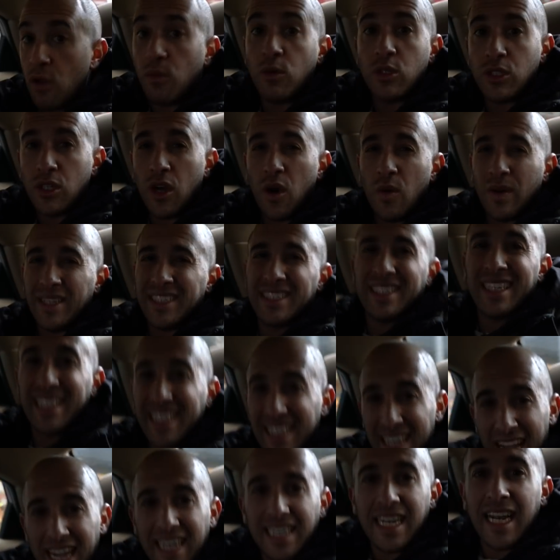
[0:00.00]
Almost always, like
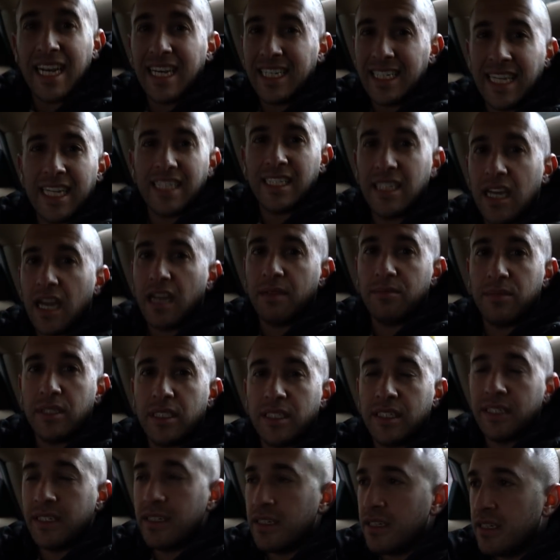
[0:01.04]
9 out of 10
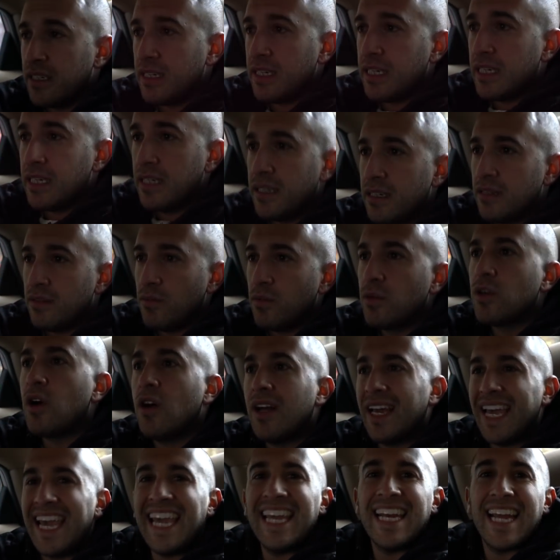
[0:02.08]
times, we'll
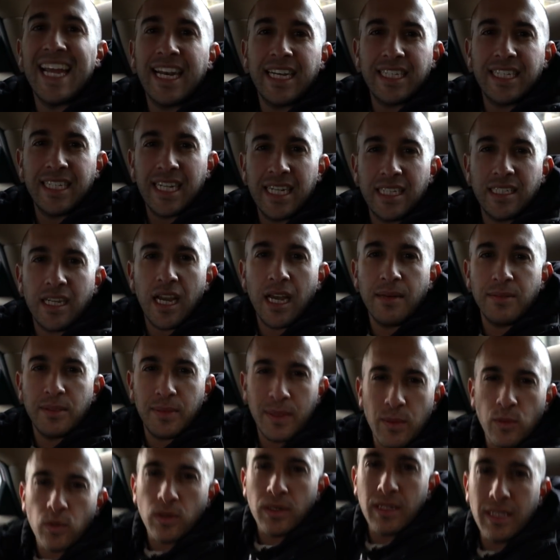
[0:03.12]
call it 8 out of 10 times,
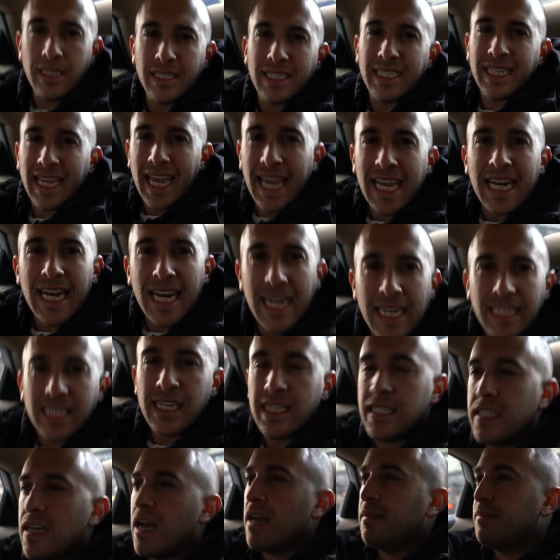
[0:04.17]
be more realistic, 8 out of
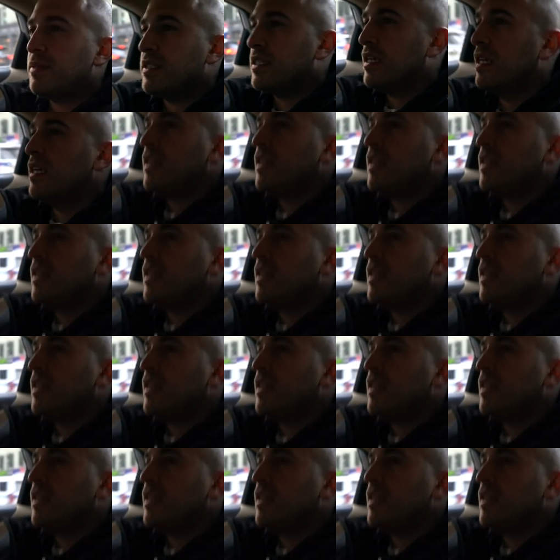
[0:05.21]
10 times.